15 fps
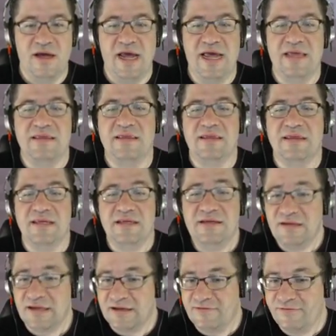And
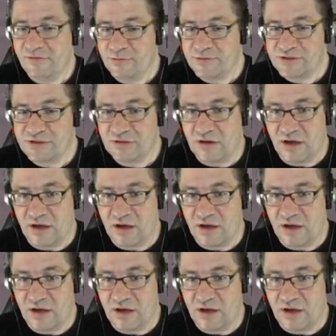then influence your